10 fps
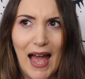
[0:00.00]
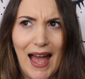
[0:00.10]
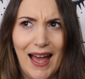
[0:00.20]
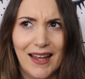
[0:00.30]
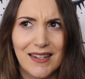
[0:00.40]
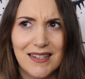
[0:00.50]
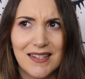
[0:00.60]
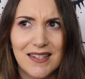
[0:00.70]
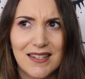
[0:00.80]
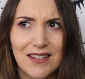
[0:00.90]

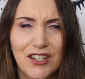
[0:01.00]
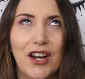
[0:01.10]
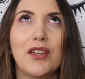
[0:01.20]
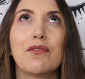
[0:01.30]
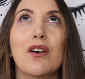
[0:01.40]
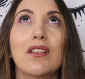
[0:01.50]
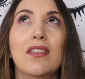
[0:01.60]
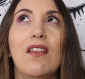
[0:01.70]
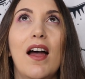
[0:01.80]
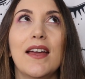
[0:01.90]
and, you know, you've got
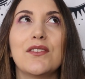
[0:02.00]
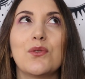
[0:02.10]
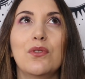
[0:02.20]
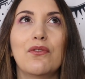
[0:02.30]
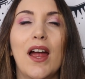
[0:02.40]
lights all